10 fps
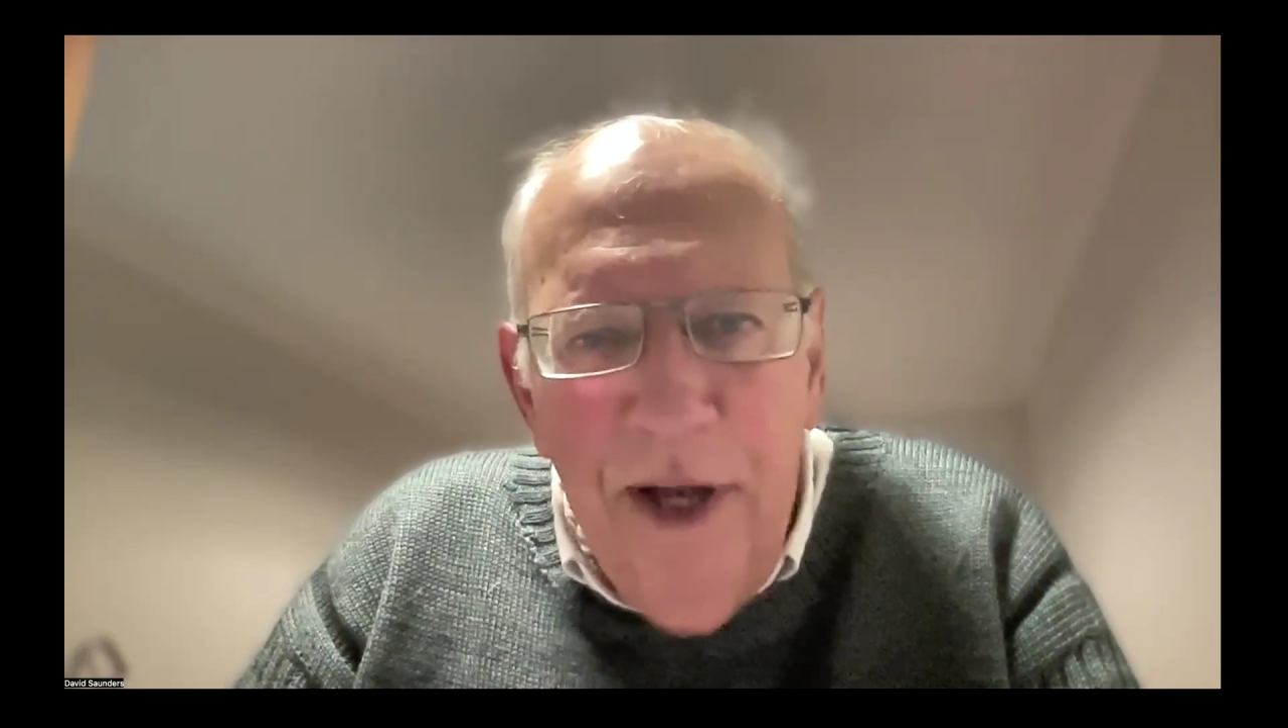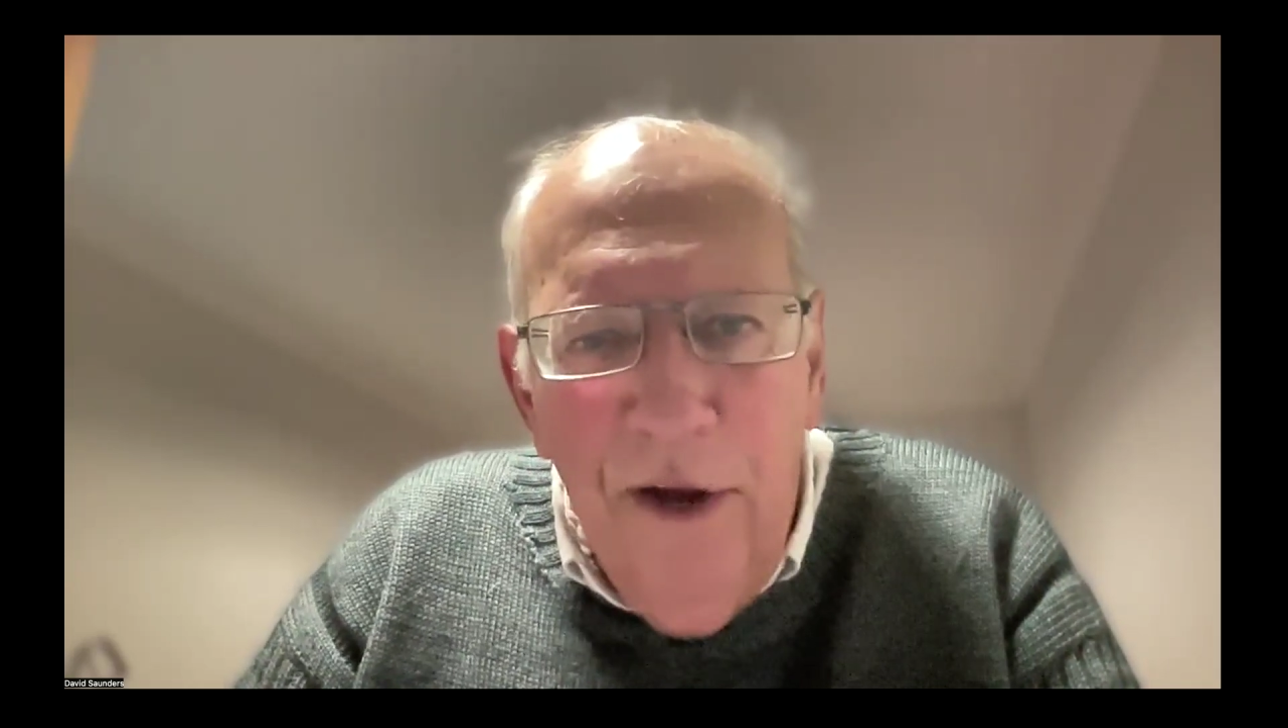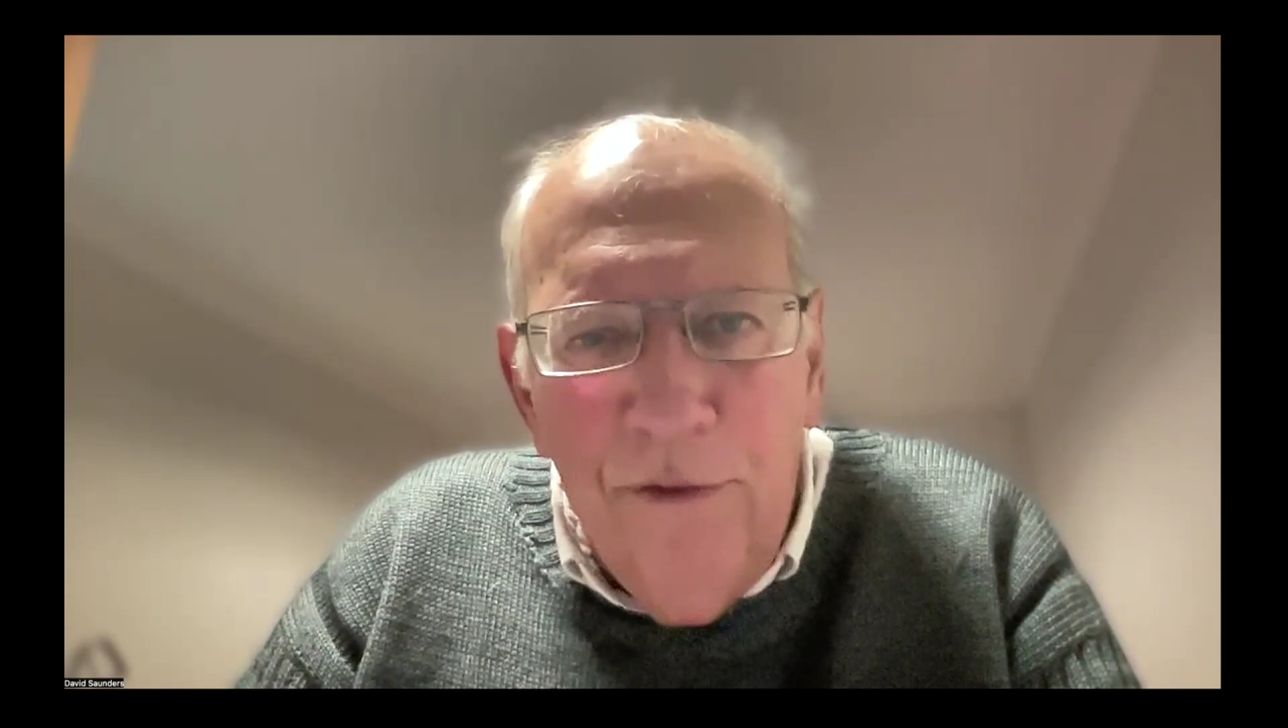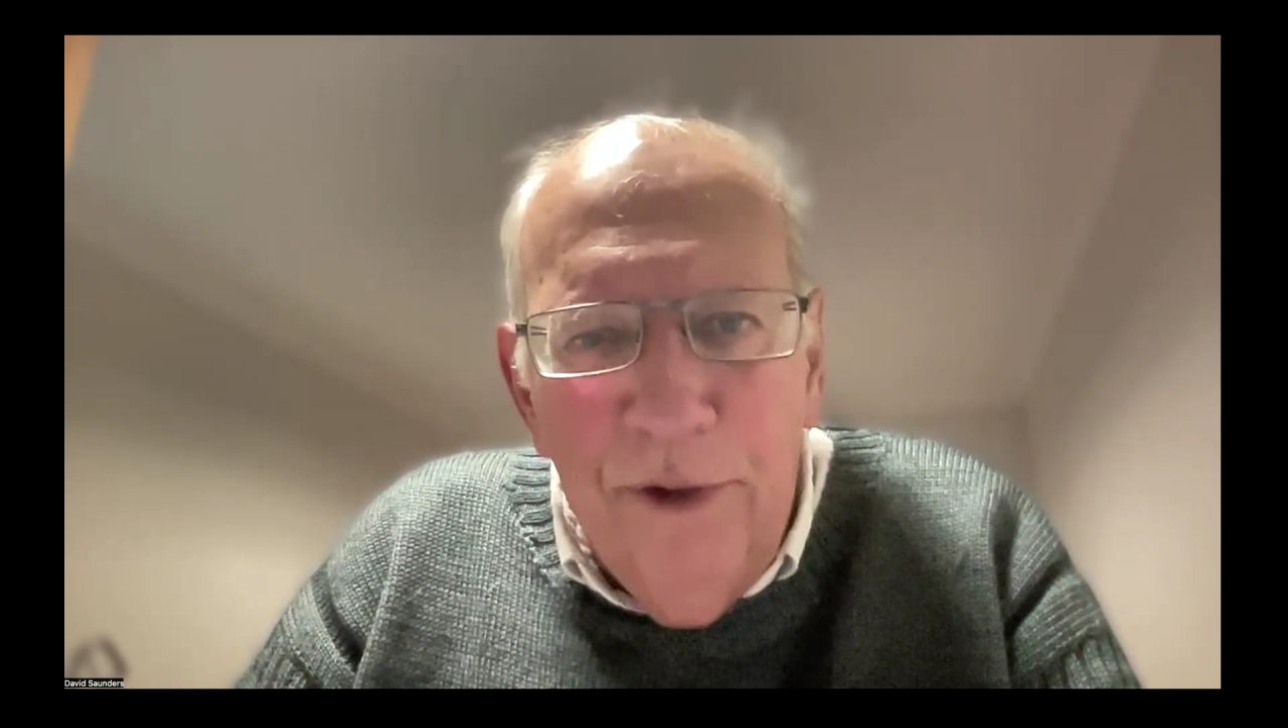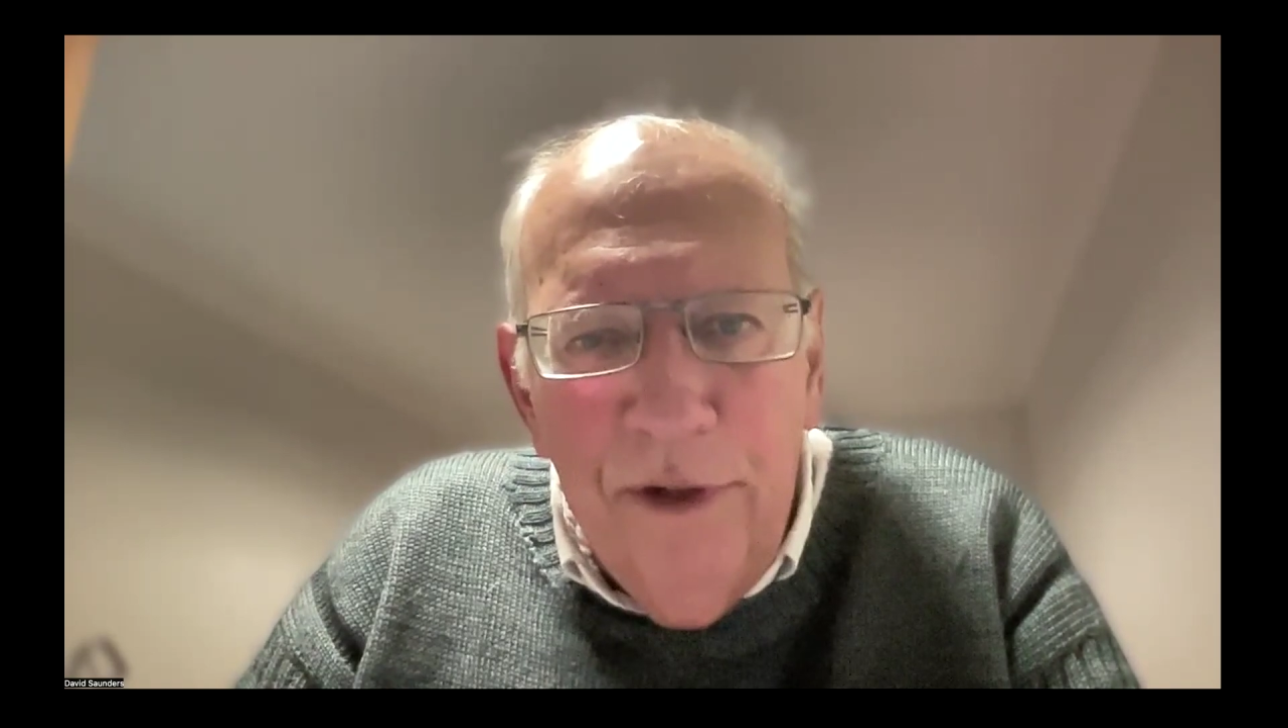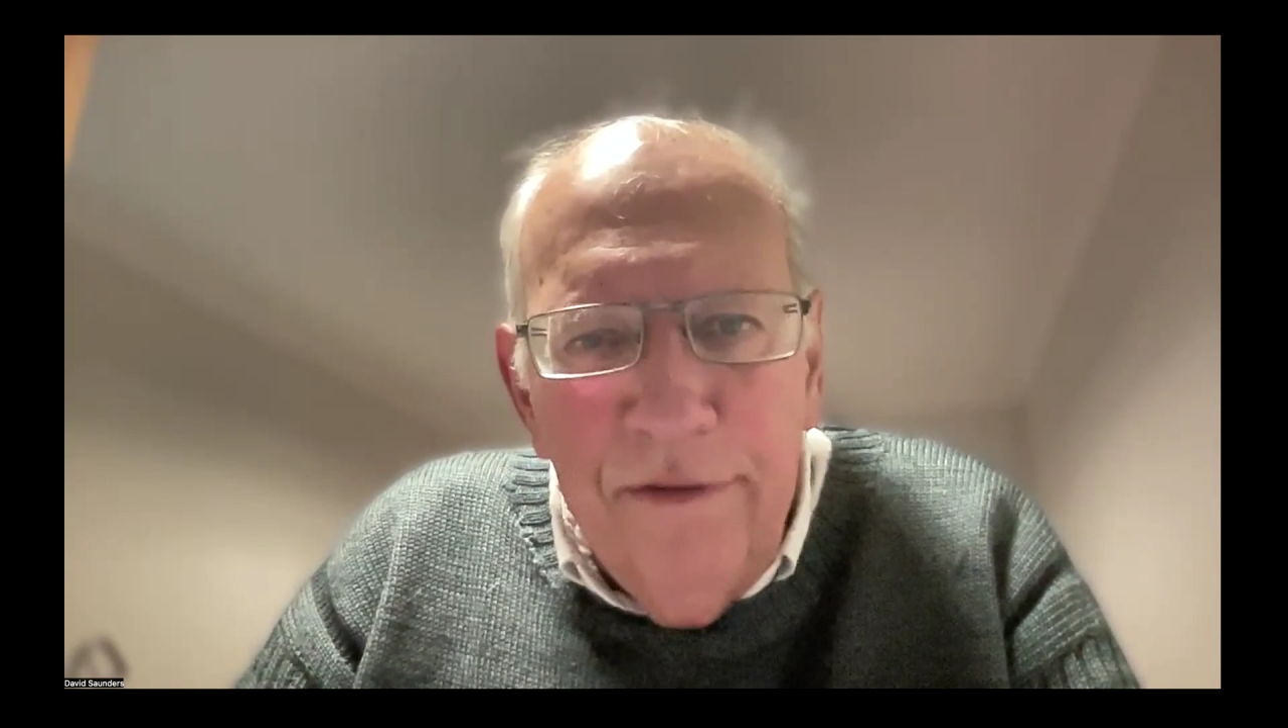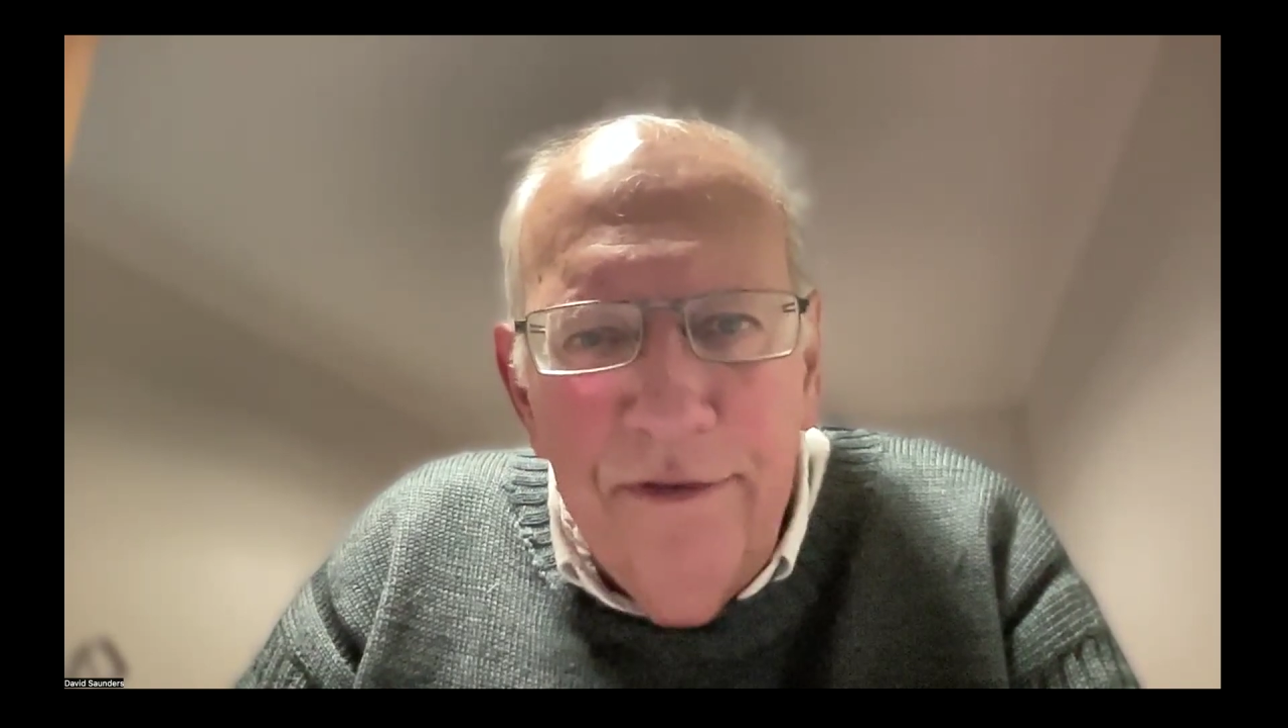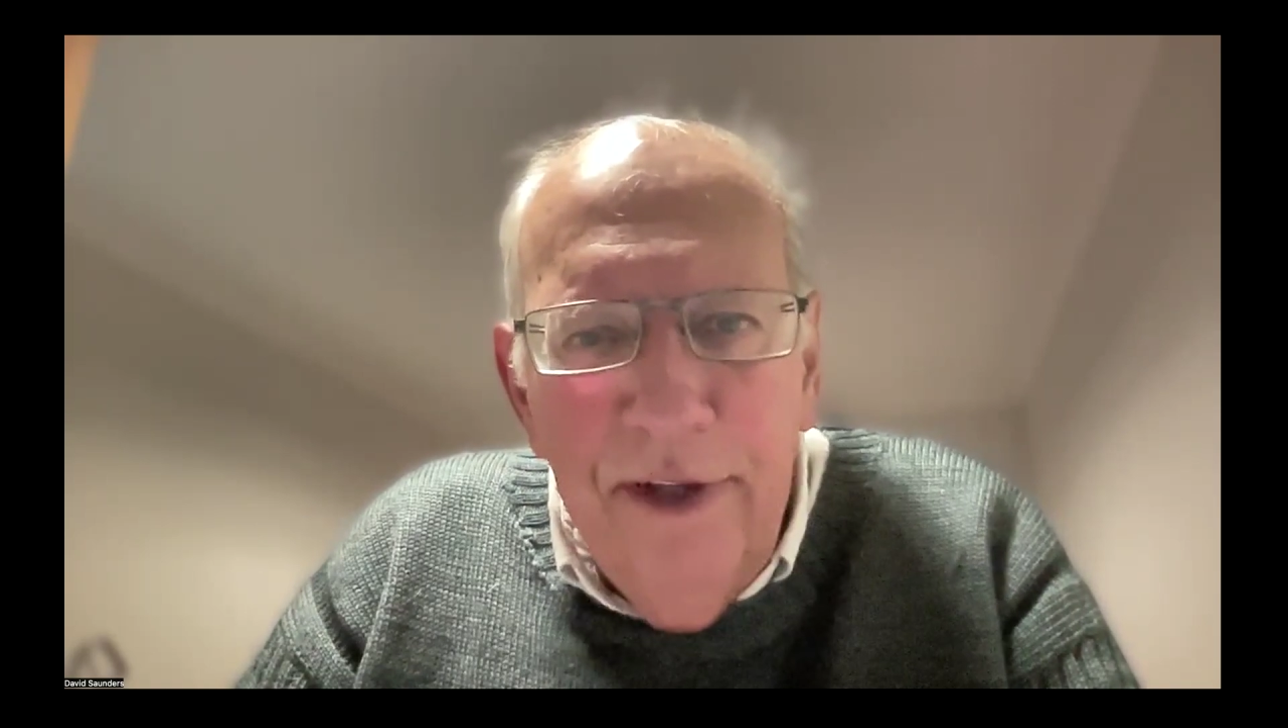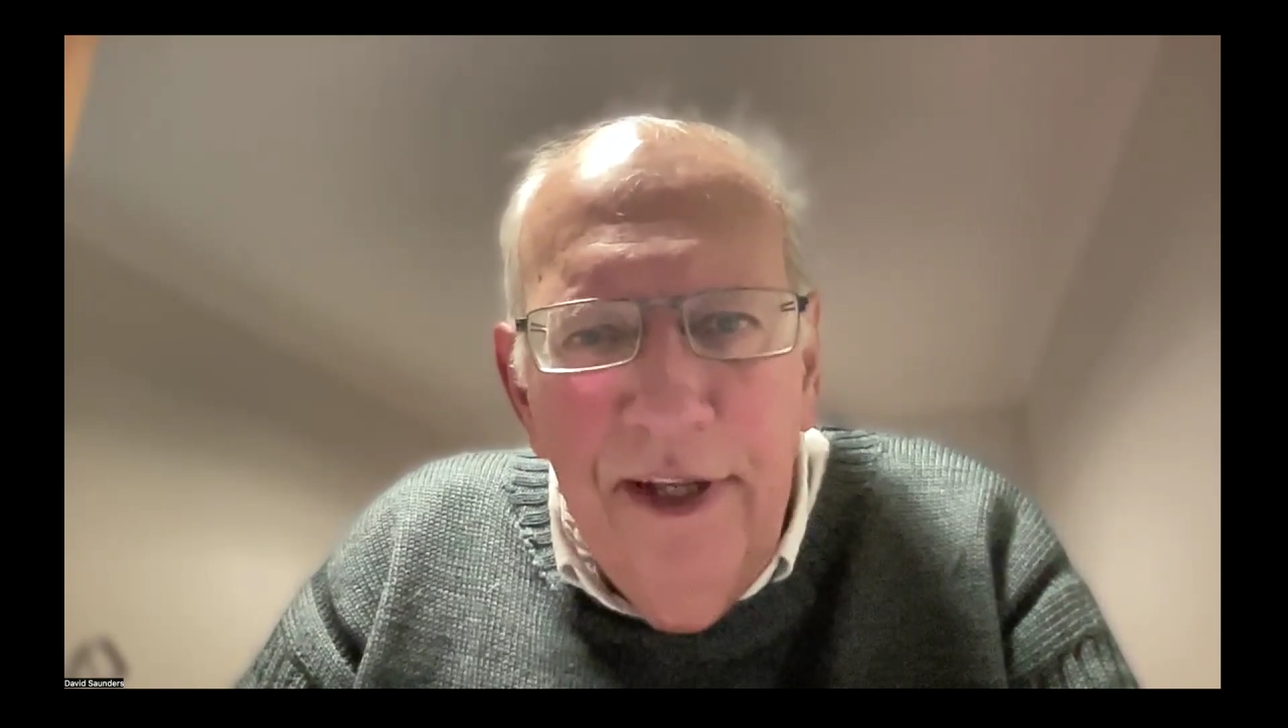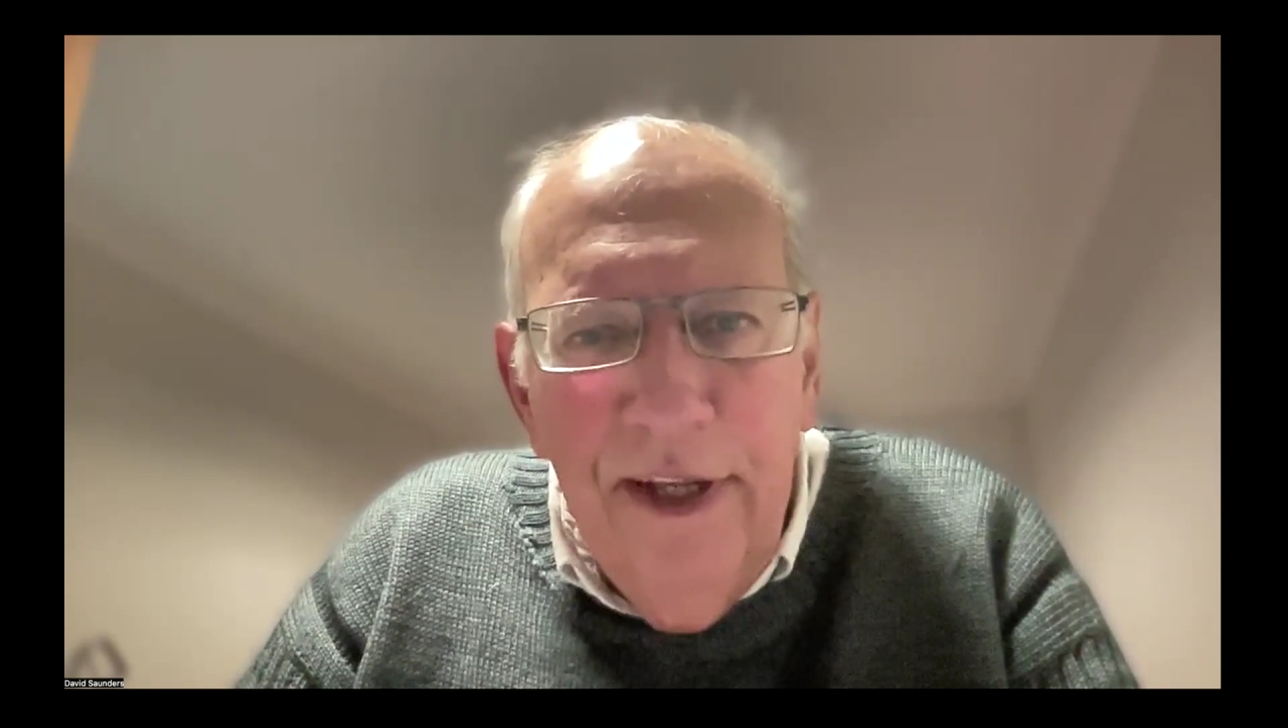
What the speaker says: own roof.